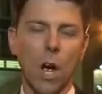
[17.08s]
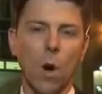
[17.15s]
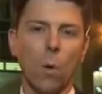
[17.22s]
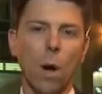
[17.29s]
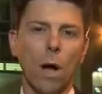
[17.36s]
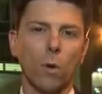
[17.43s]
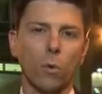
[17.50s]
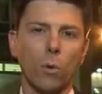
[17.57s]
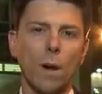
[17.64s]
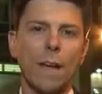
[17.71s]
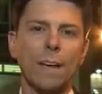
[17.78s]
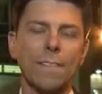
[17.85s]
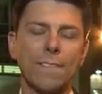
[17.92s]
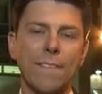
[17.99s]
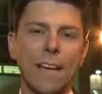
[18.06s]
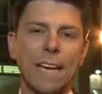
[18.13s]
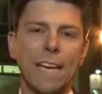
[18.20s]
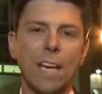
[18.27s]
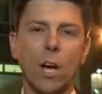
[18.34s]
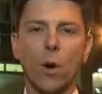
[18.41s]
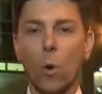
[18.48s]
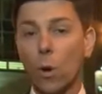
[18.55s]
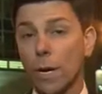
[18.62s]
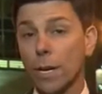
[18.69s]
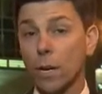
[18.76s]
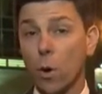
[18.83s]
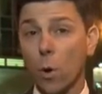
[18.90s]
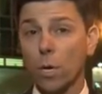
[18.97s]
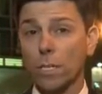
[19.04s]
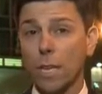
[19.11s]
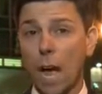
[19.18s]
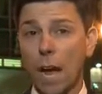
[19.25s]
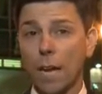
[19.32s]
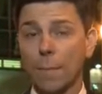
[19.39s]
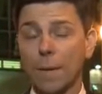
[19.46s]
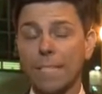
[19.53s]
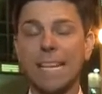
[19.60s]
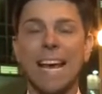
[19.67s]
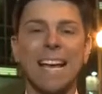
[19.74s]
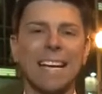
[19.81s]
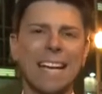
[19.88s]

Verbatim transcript: Well, Rick, Vicki, according to court documents,